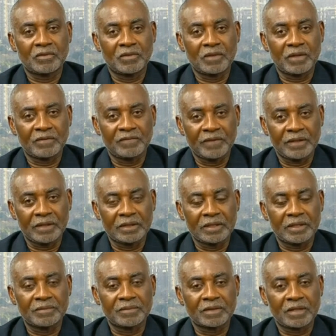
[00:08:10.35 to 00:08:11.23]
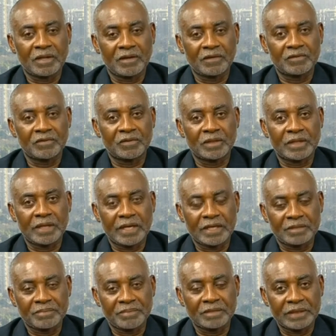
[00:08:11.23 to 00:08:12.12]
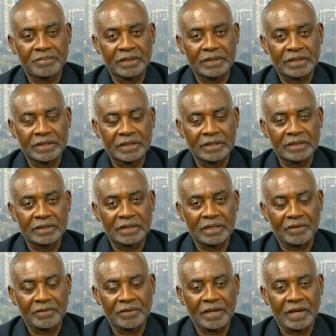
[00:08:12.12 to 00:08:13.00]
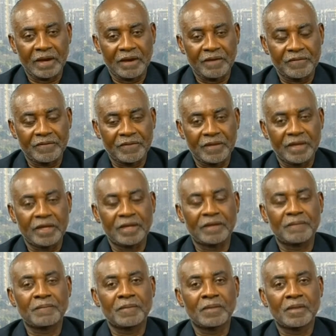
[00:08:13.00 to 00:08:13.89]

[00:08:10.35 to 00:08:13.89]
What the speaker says: to avail themselves to the expertise that we have there.